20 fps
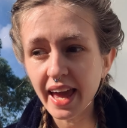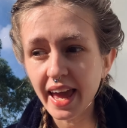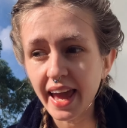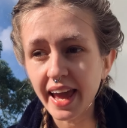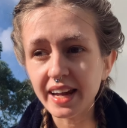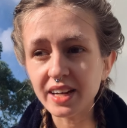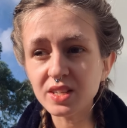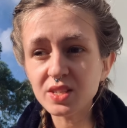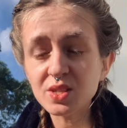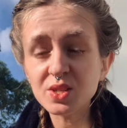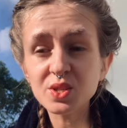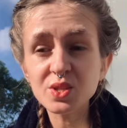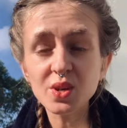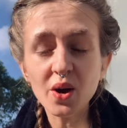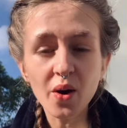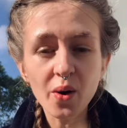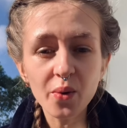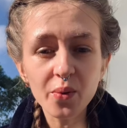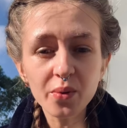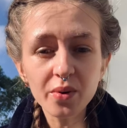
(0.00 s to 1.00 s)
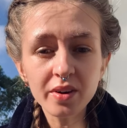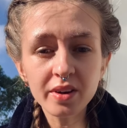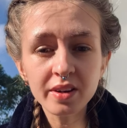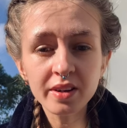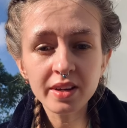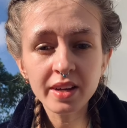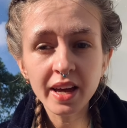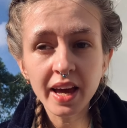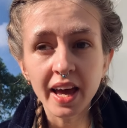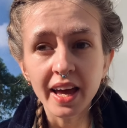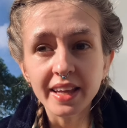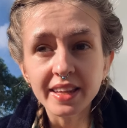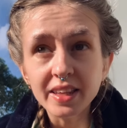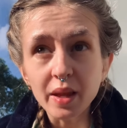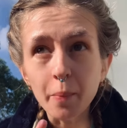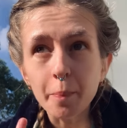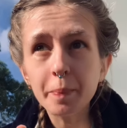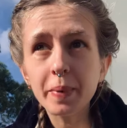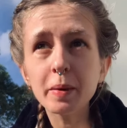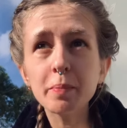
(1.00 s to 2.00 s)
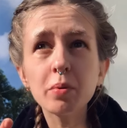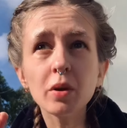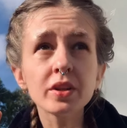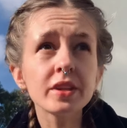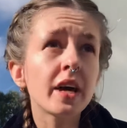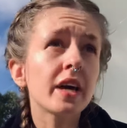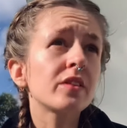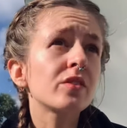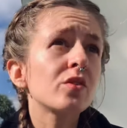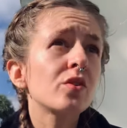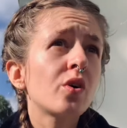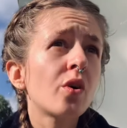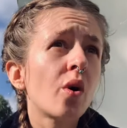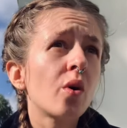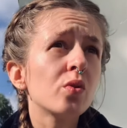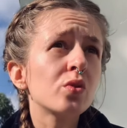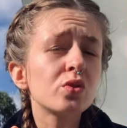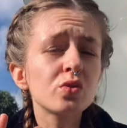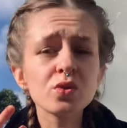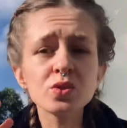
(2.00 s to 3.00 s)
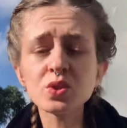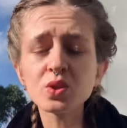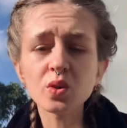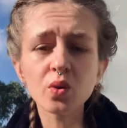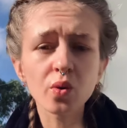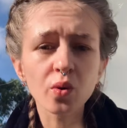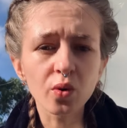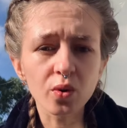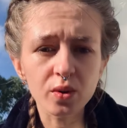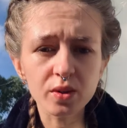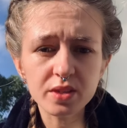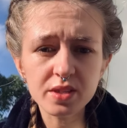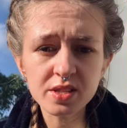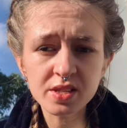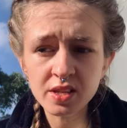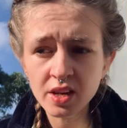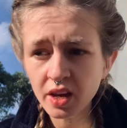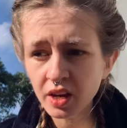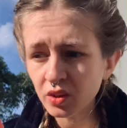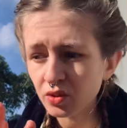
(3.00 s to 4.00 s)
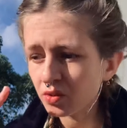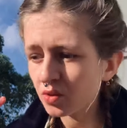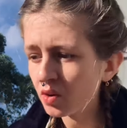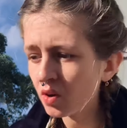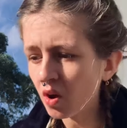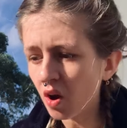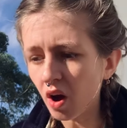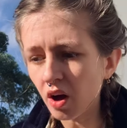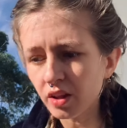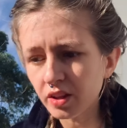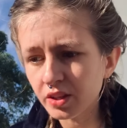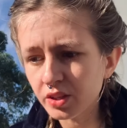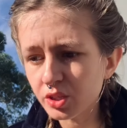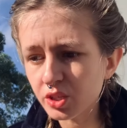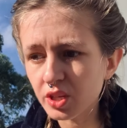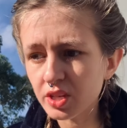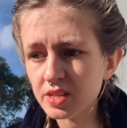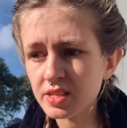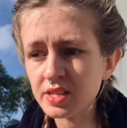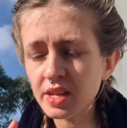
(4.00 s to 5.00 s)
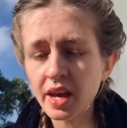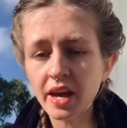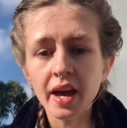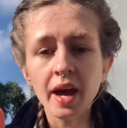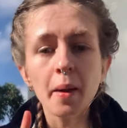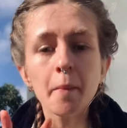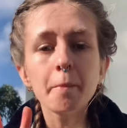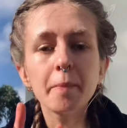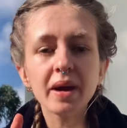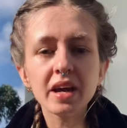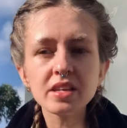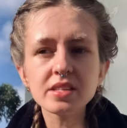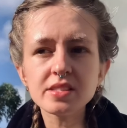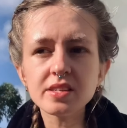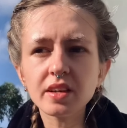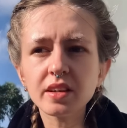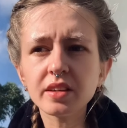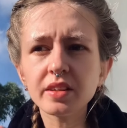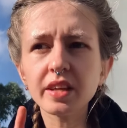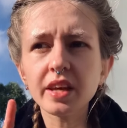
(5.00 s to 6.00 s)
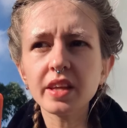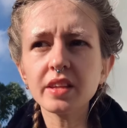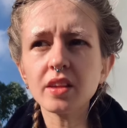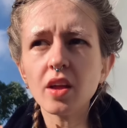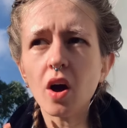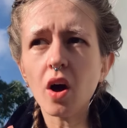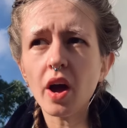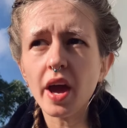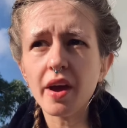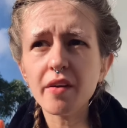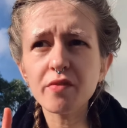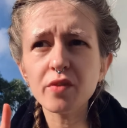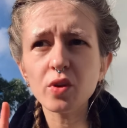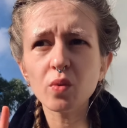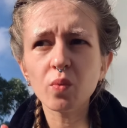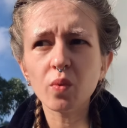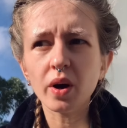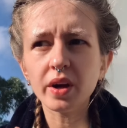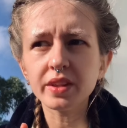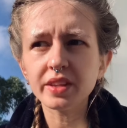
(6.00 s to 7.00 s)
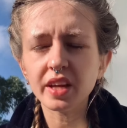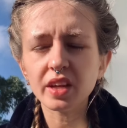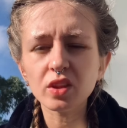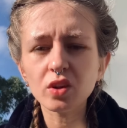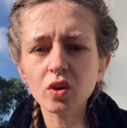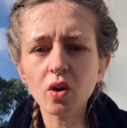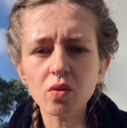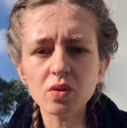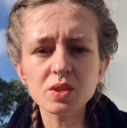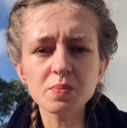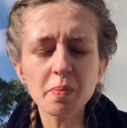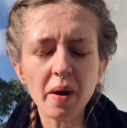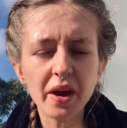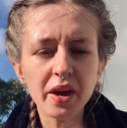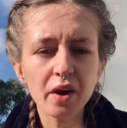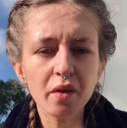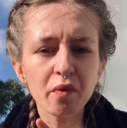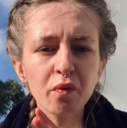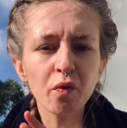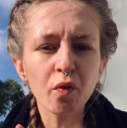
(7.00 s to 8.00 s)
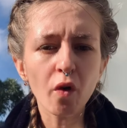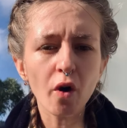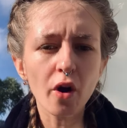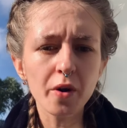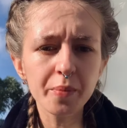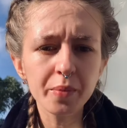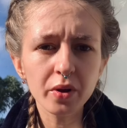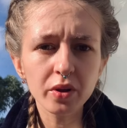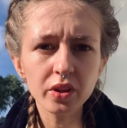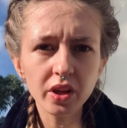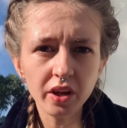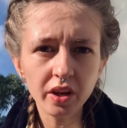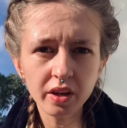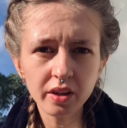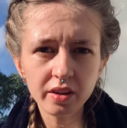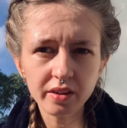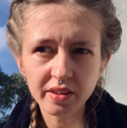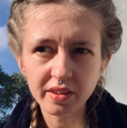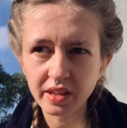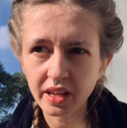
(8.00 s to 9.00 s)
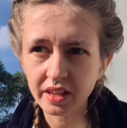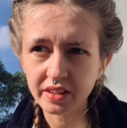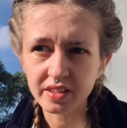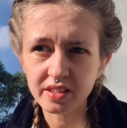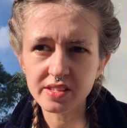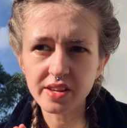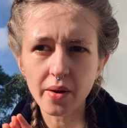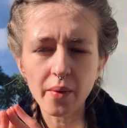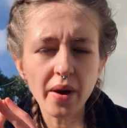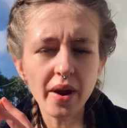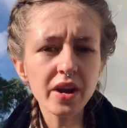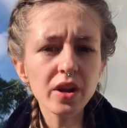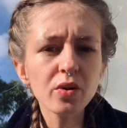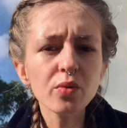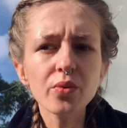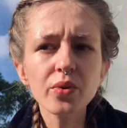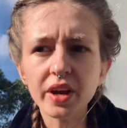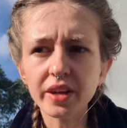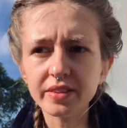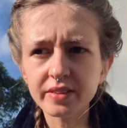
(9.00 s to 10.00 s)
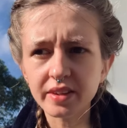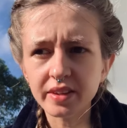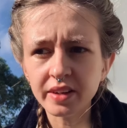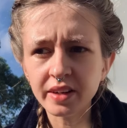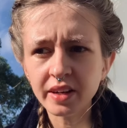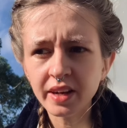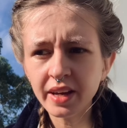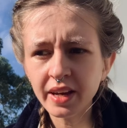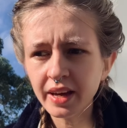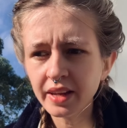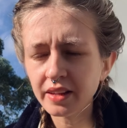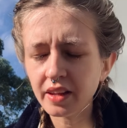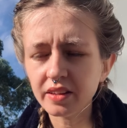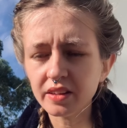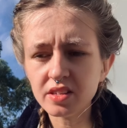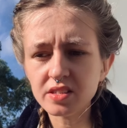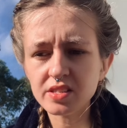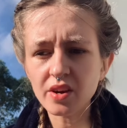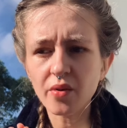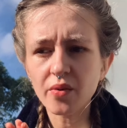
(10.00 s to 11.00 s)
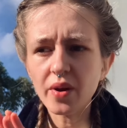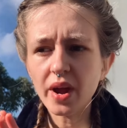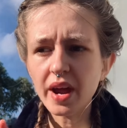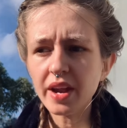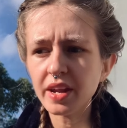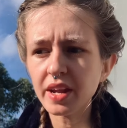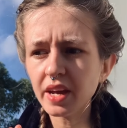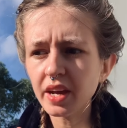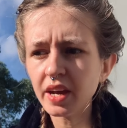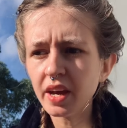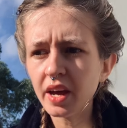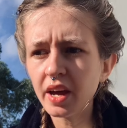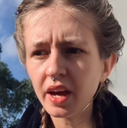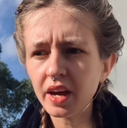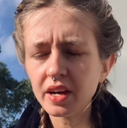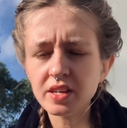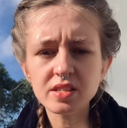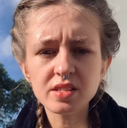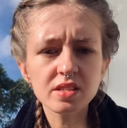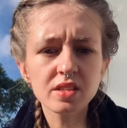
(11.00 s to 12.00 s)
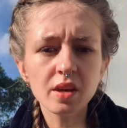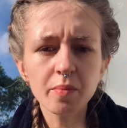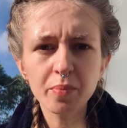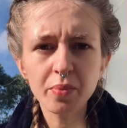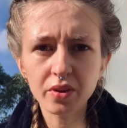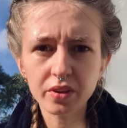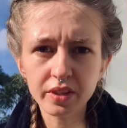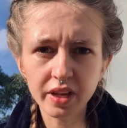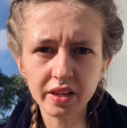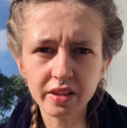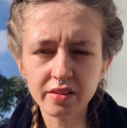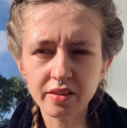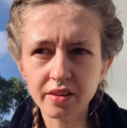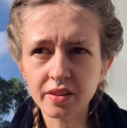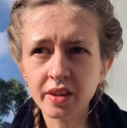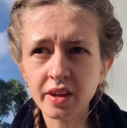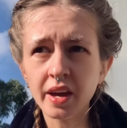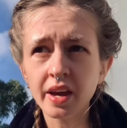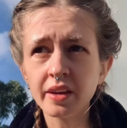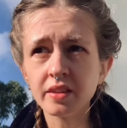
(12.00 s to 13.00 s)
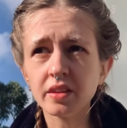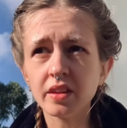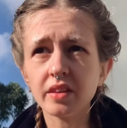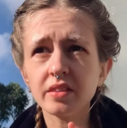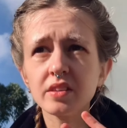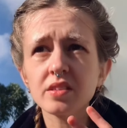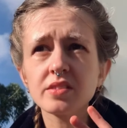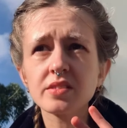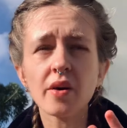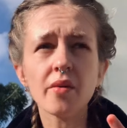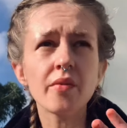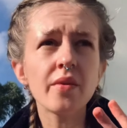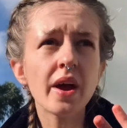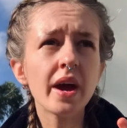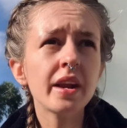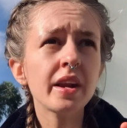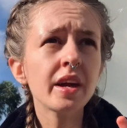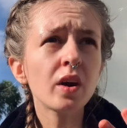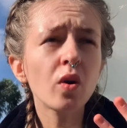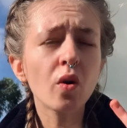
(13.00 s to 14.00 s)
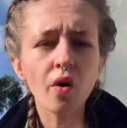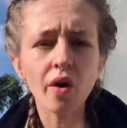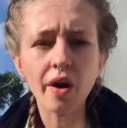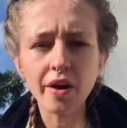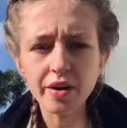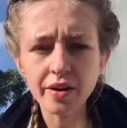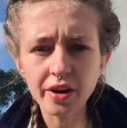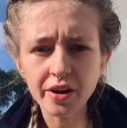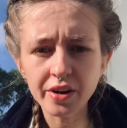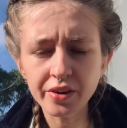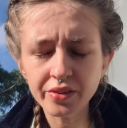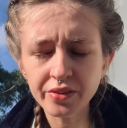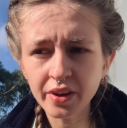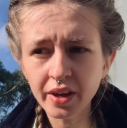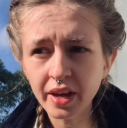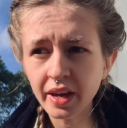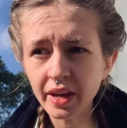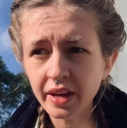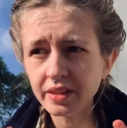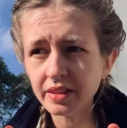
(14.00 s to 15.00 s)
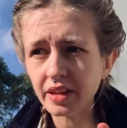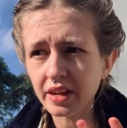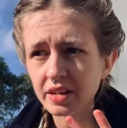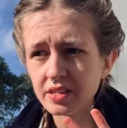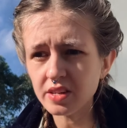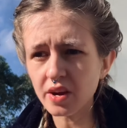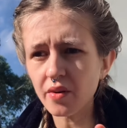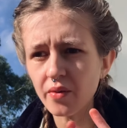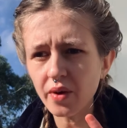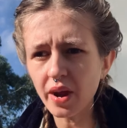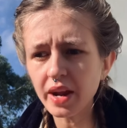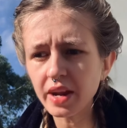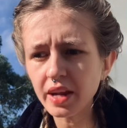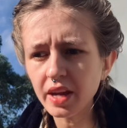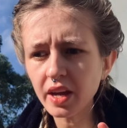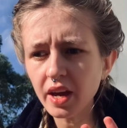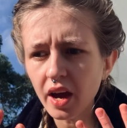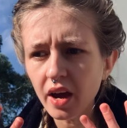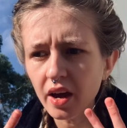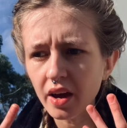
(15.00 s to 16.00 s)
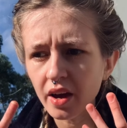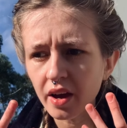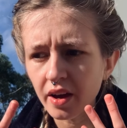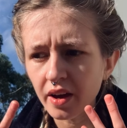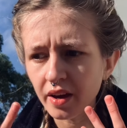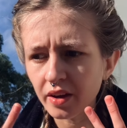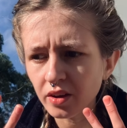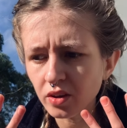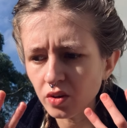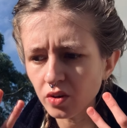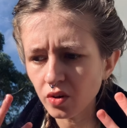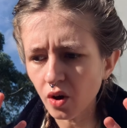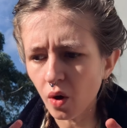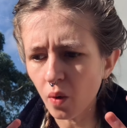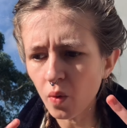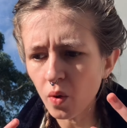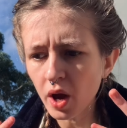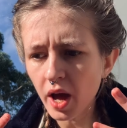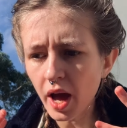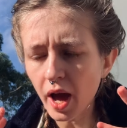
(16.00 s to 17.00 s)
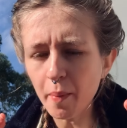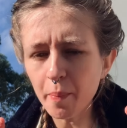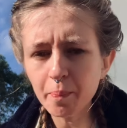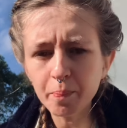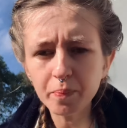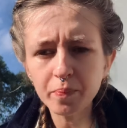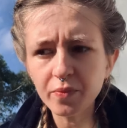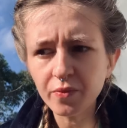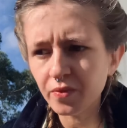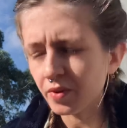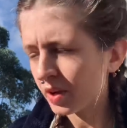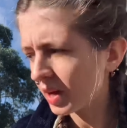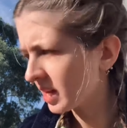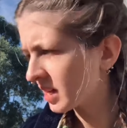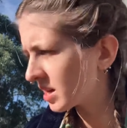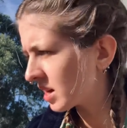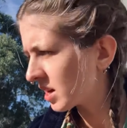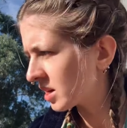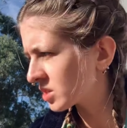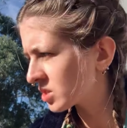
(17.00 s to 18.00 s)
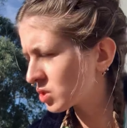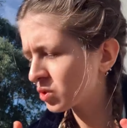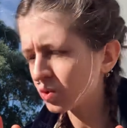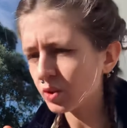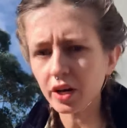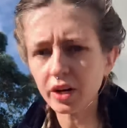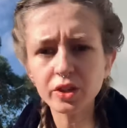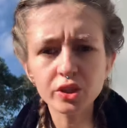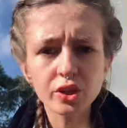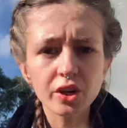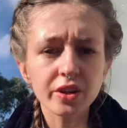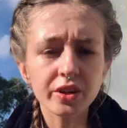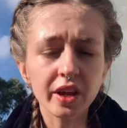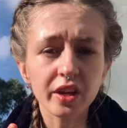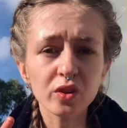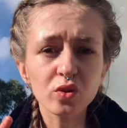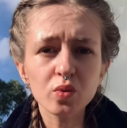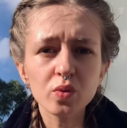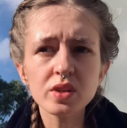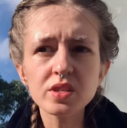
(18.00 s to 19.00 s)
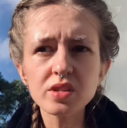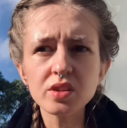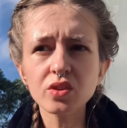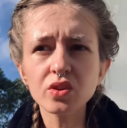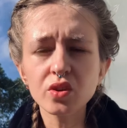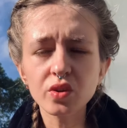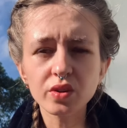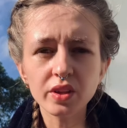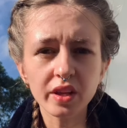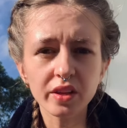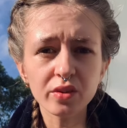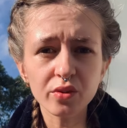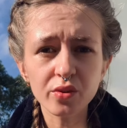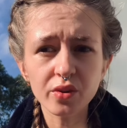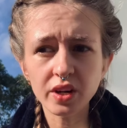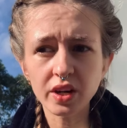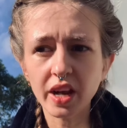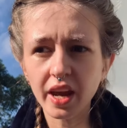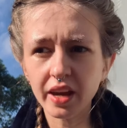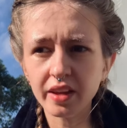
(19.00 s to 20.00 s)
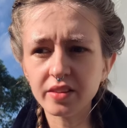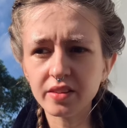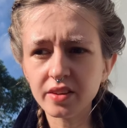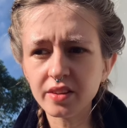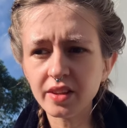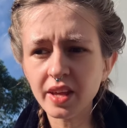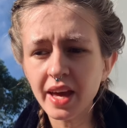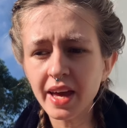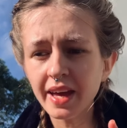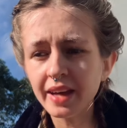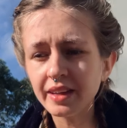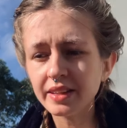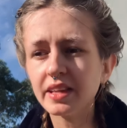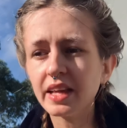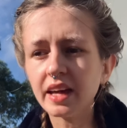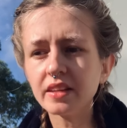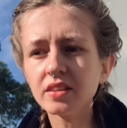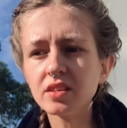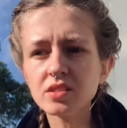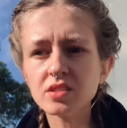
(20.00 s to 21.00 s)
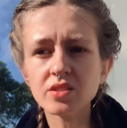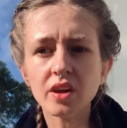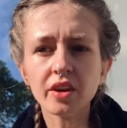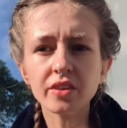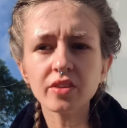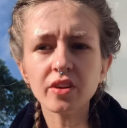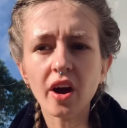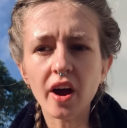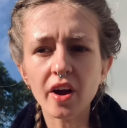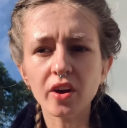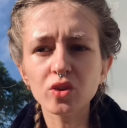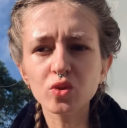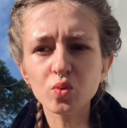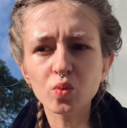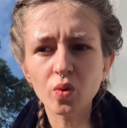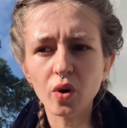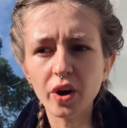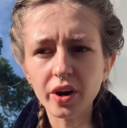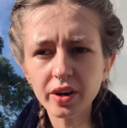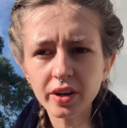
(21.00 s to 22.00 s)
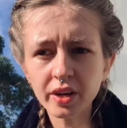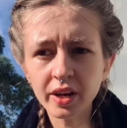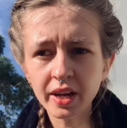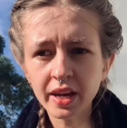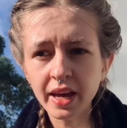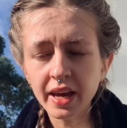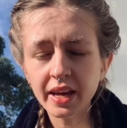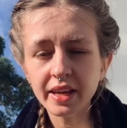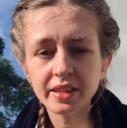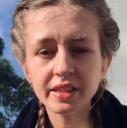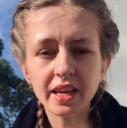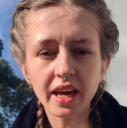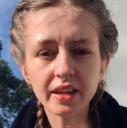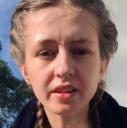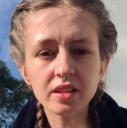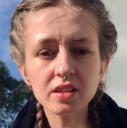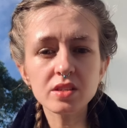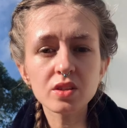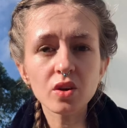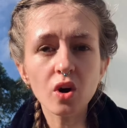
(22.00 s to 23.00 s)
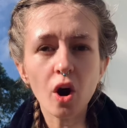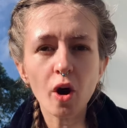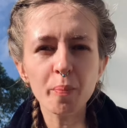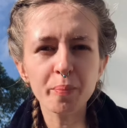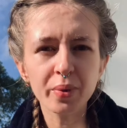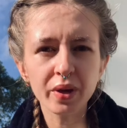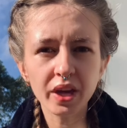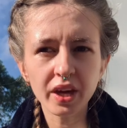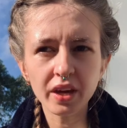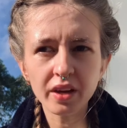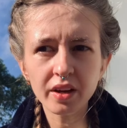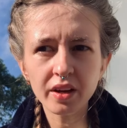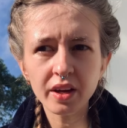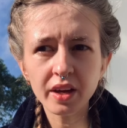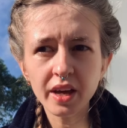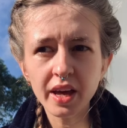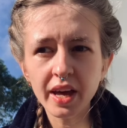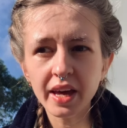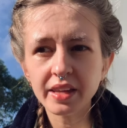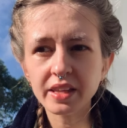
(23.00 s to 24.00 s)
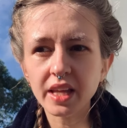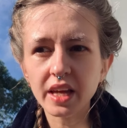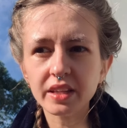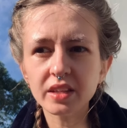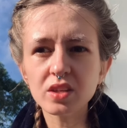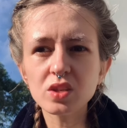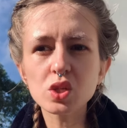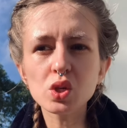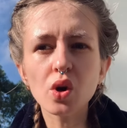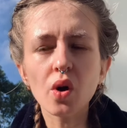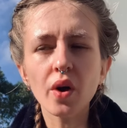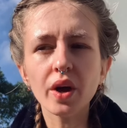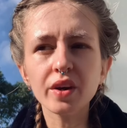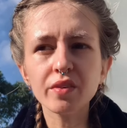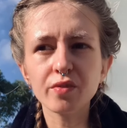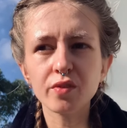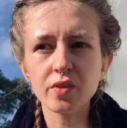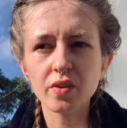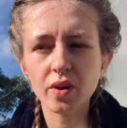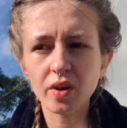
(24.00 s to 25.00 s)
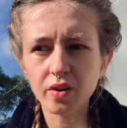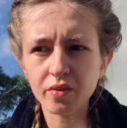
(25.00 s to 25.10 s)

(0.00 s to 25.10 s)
and so the people that go to schools to colleges basically everyone that goes by a formula that is already written, that is already uh, stipulated, that is already cornered, that is already, uh, you know, a, a, a structure that wasn't you that created, that is not hard work, that is copying, that is going for,